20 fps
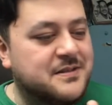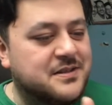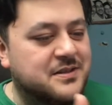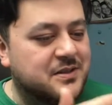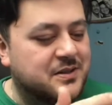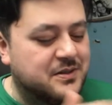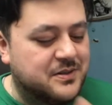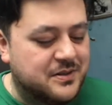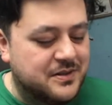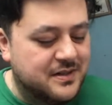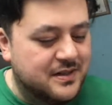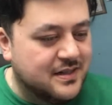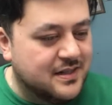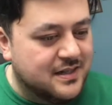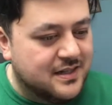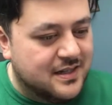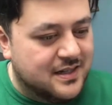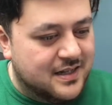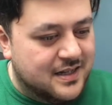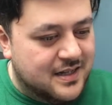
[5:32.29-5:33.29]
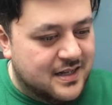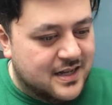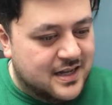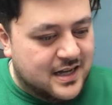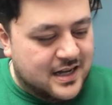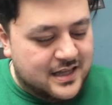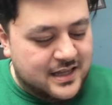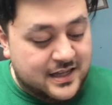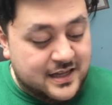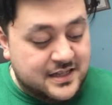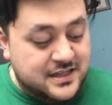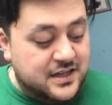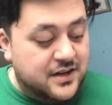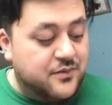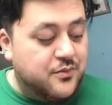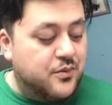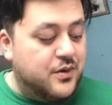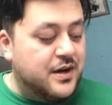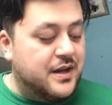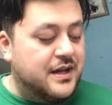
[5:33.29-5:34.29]
So, and then there's
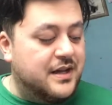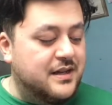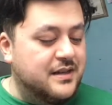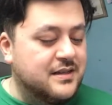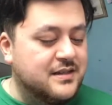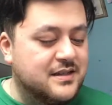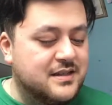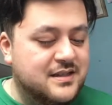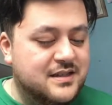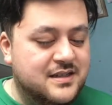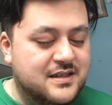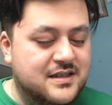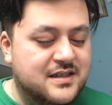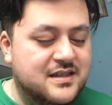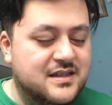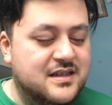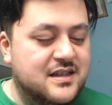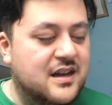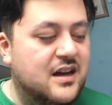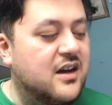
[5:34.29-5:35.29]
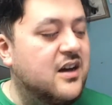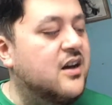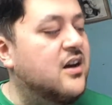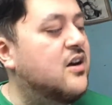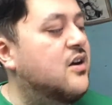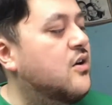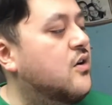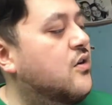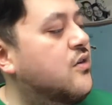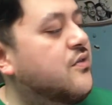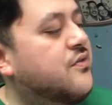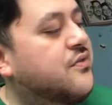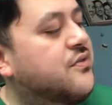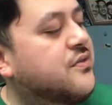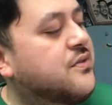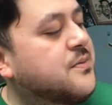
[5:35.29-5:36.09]
another one here of